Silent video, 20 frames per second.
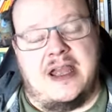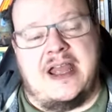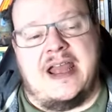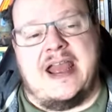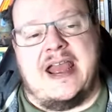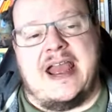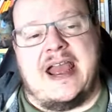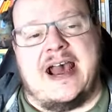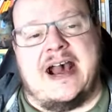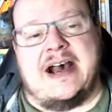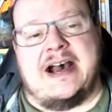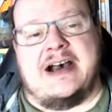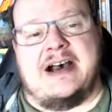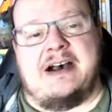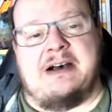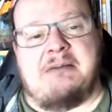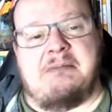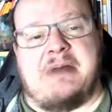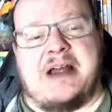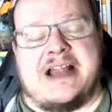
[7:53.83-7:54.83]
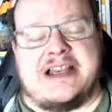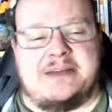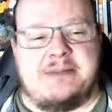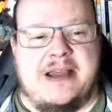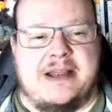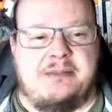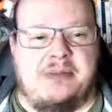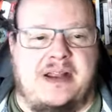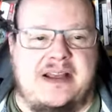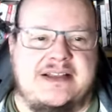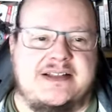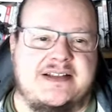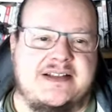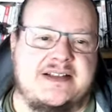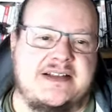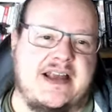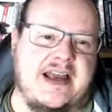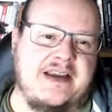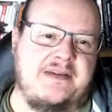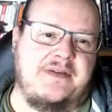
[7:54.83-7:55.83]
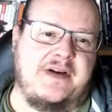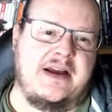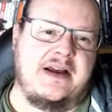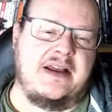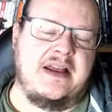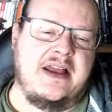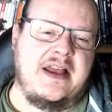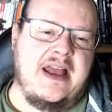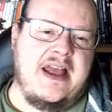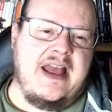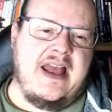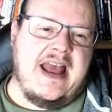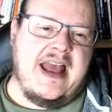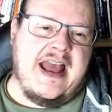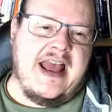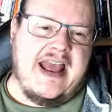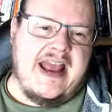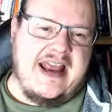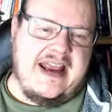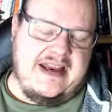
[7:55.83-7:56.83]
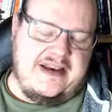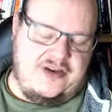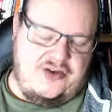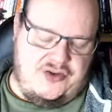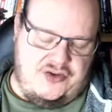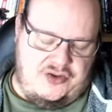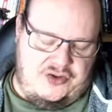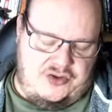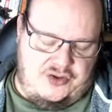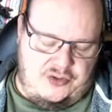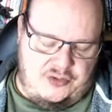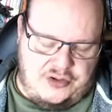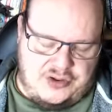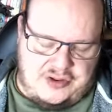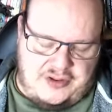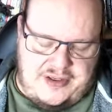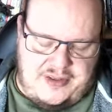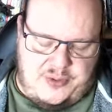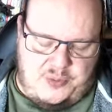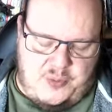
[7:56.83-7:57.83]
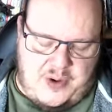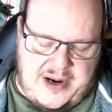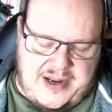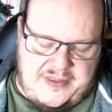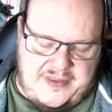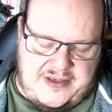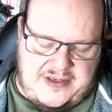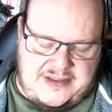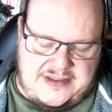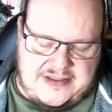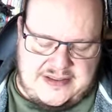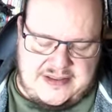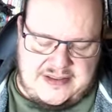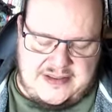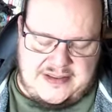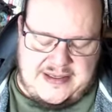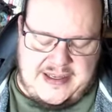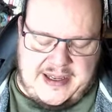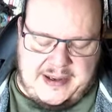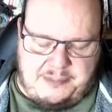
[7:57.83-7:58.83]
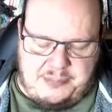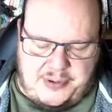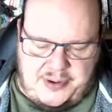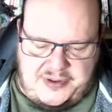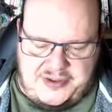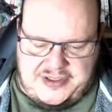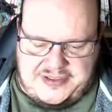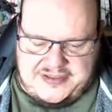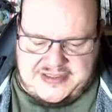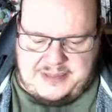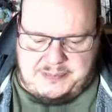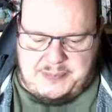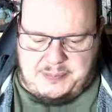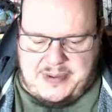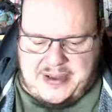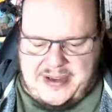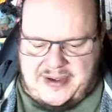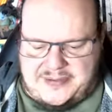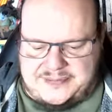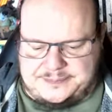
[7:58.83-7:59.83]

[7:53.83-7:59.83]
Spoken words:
and to make places safer. And usually the way these projects come about